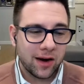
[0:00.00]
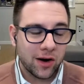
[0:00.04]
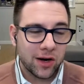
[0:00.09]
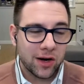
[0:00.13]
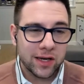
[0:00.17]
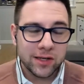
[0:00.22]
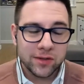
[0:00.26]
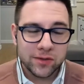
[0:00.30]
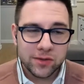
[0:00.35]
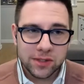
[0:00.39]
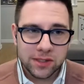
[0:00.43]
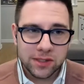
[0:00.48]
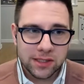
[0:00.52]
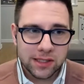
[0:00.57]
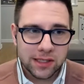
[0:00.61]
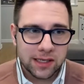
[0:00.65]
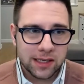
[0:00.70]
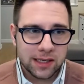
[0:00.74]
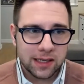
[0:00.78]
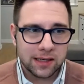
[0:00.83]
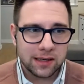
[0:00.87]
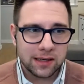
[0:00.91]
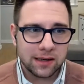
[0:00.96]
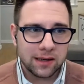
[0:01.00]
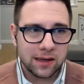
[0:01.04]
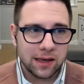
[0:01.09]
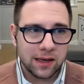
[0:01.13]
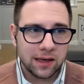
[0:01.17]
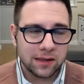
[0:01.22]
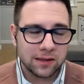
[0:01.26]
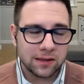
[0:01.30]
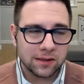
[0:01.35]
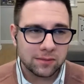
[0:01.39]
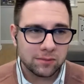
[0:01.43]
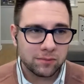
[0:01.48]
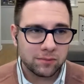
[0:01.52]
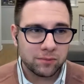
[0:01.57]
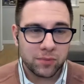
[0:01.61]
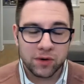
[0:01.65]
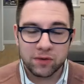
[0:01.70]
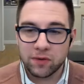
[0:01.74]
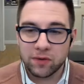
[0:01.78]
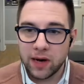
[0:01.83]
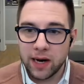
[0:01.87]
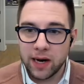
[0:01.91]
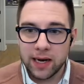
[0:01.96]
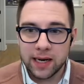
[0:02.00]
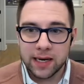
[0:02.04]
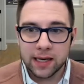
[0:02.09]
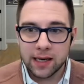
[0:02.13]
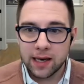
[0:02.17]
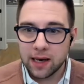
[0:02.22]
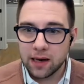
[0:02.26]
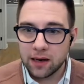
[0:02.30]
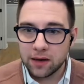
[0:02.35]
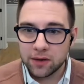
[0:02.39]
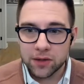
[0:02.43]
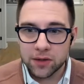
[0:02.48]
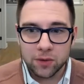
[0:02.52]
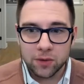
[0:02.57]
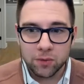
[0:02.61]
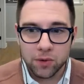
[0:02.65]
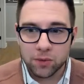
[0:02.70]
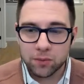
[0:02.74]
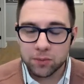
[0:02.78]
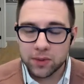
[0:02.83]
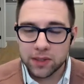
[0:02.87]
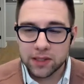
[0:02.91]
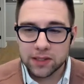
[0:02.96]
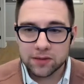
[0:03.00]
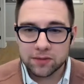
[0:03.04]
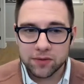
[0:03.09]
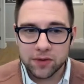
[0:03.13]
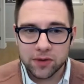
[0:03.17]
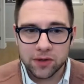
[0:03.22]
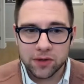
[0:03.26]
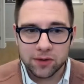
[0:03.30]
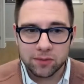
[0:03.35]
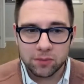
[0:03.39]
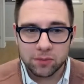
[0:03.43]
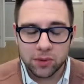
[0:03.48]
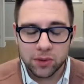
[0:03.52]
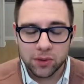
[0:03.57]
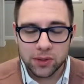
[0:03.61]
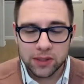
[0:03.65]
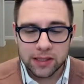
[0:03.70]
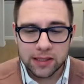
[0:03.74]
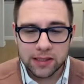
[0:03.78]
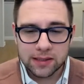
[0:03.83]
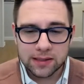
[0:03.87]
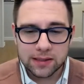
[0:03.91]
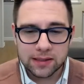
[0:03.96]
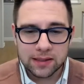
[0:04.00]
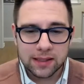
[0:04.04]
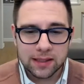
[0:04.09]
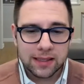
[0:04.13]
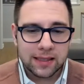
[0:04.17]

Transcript: are interested in, in providing a healthy workplace for their employees,